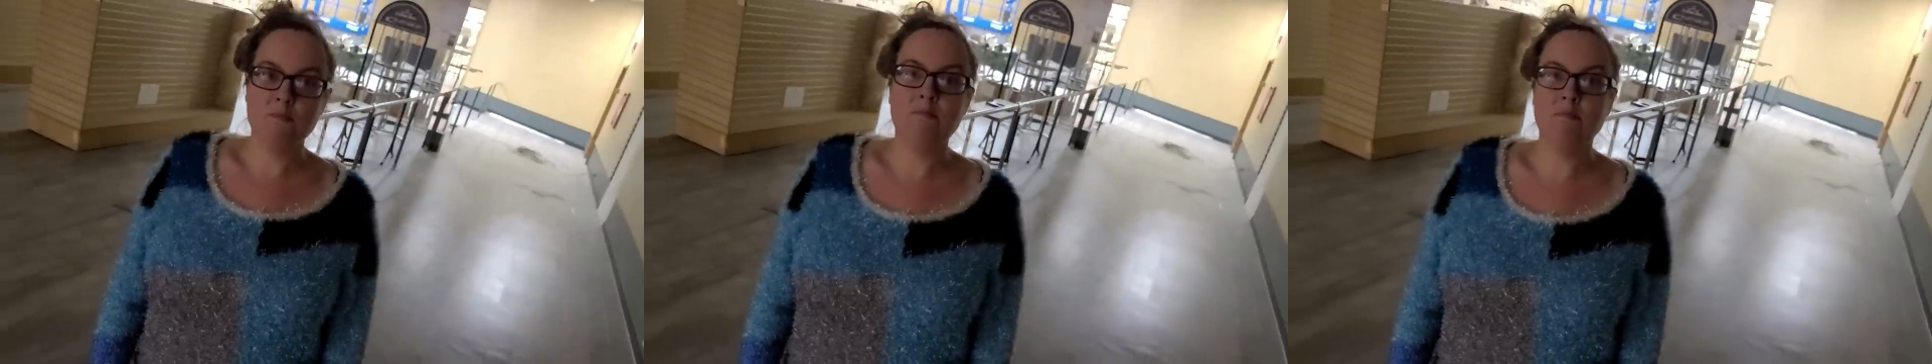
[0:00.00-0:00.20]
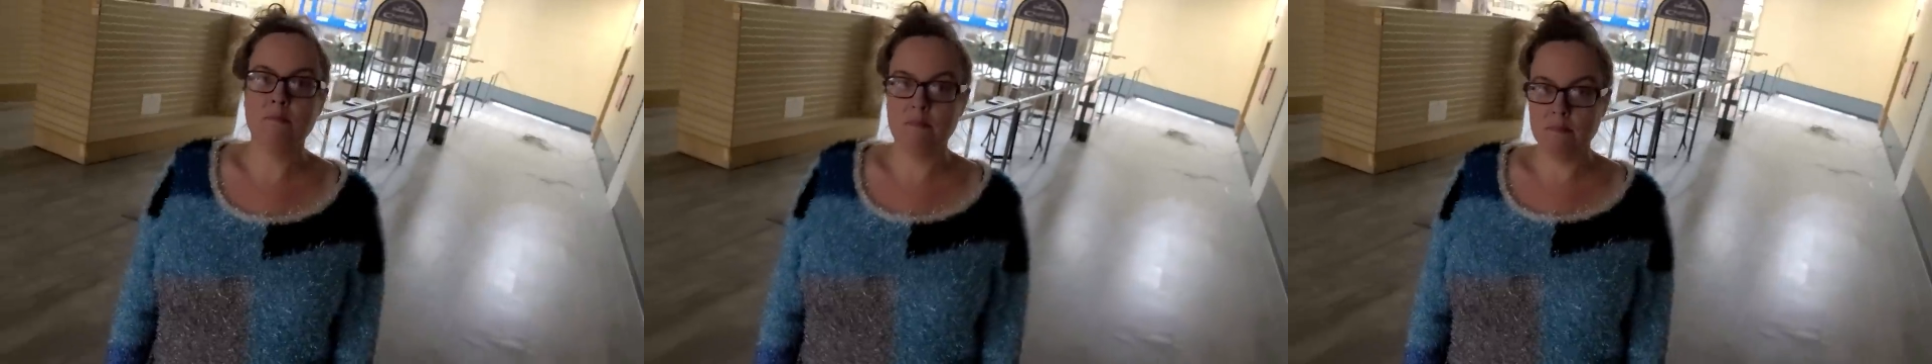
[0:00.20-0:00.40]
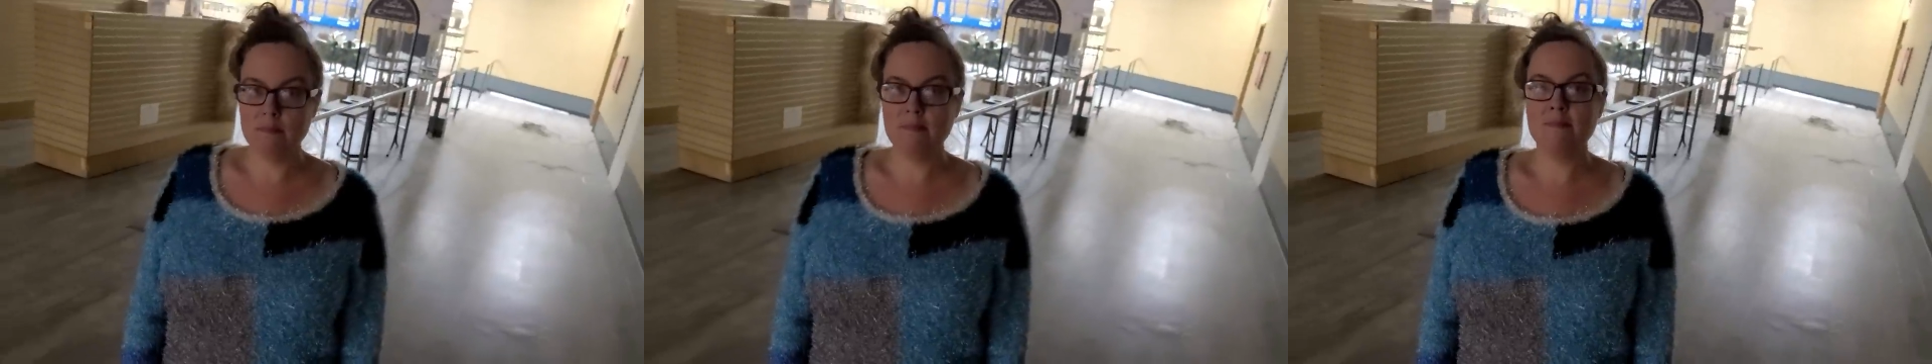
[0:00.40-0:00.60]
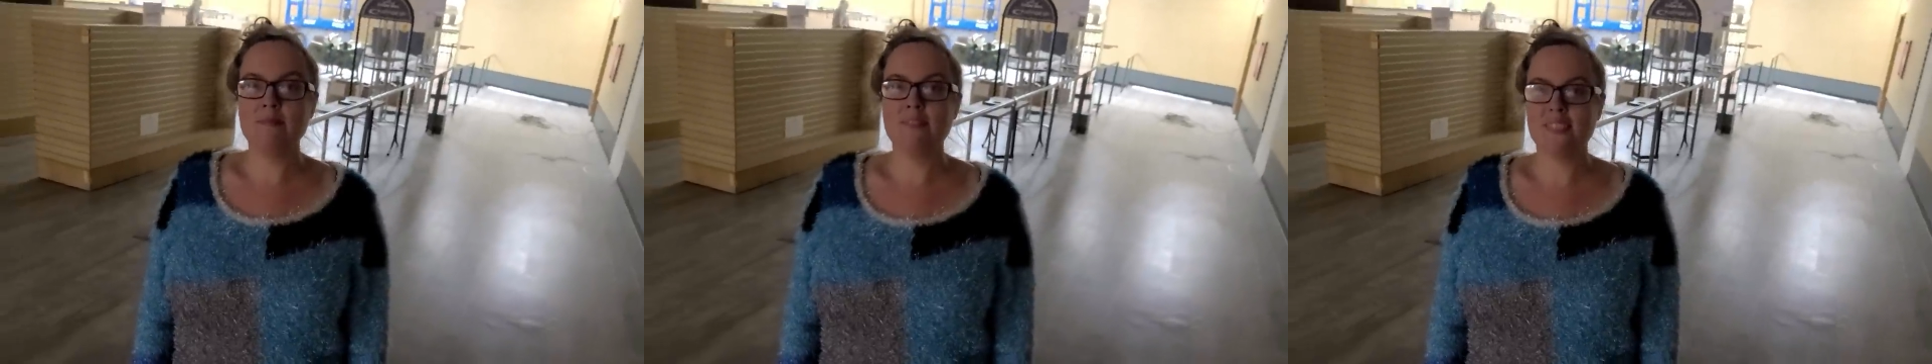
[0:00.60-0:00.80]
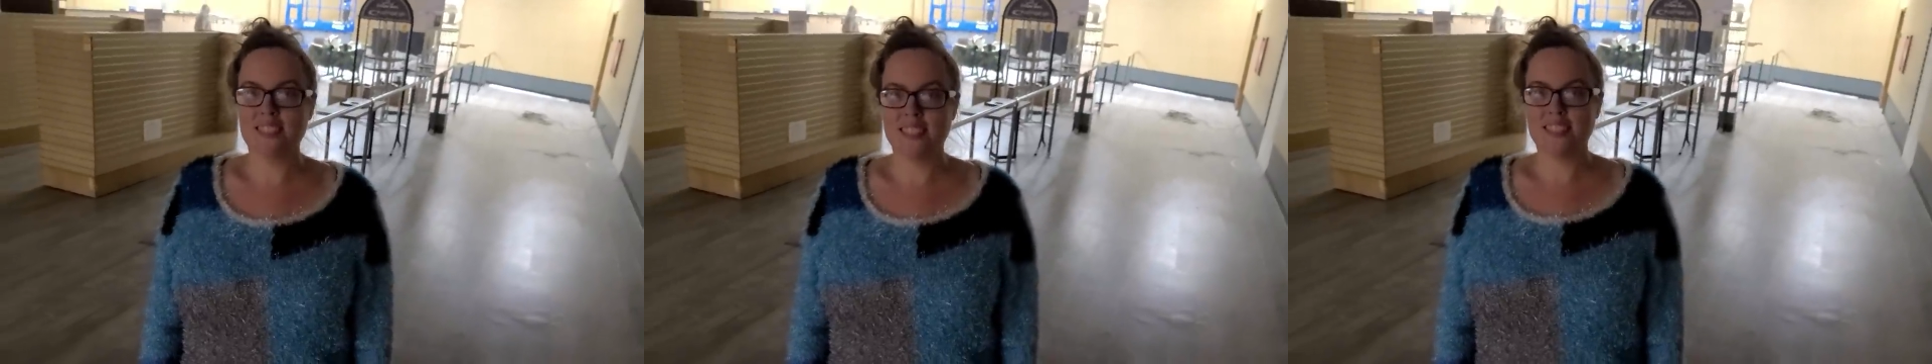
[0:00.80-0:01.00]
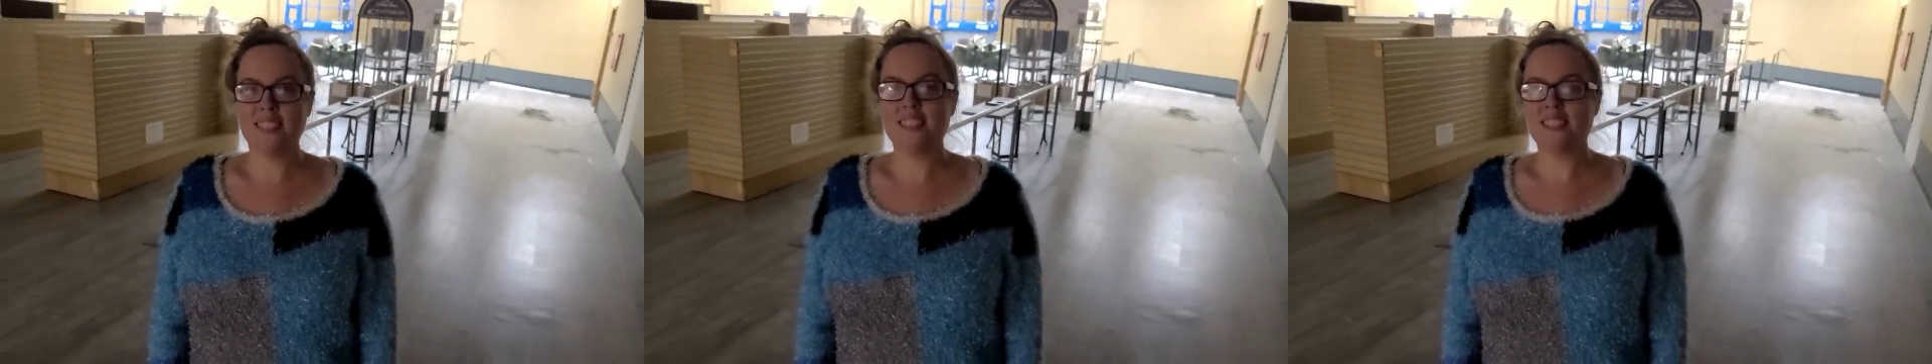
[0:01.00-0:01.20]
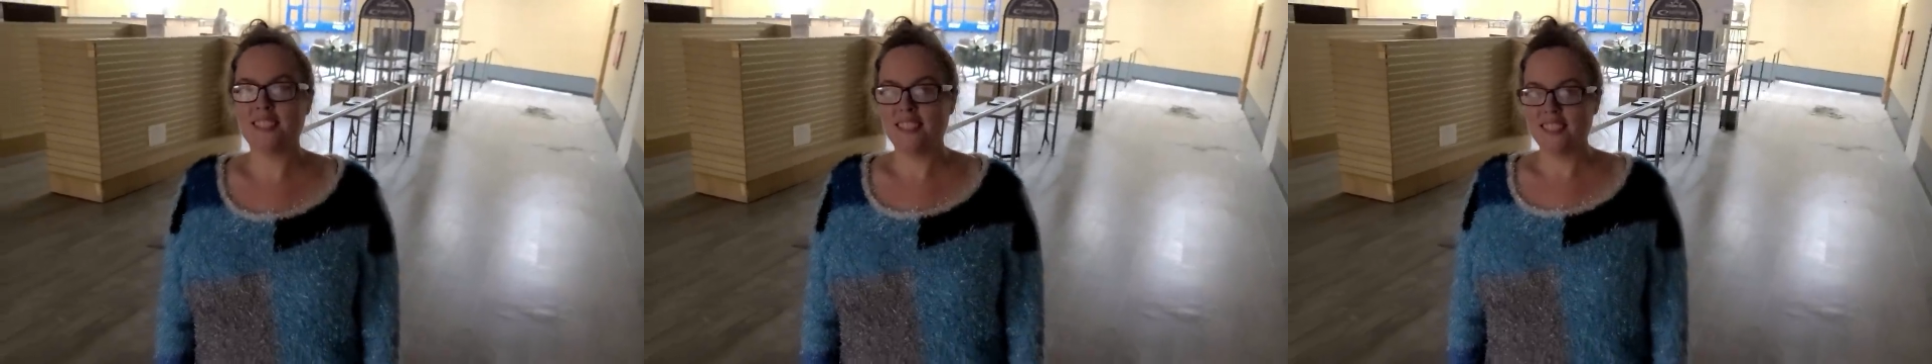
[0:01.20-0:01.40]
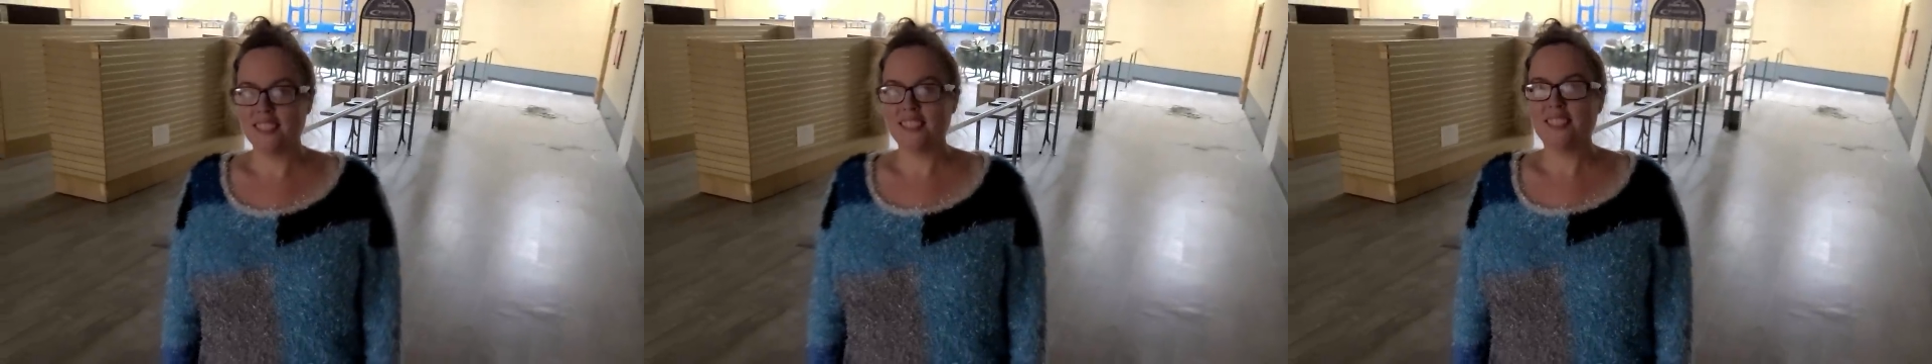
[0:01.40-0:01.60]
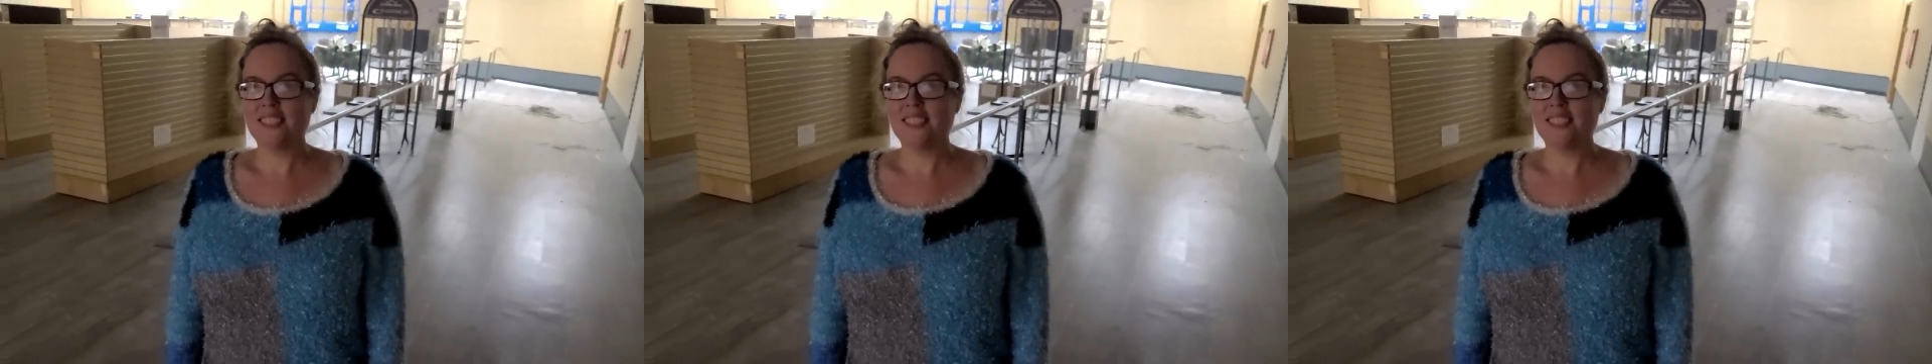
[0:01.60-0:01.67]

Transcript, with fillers: Mm -hmm. So you're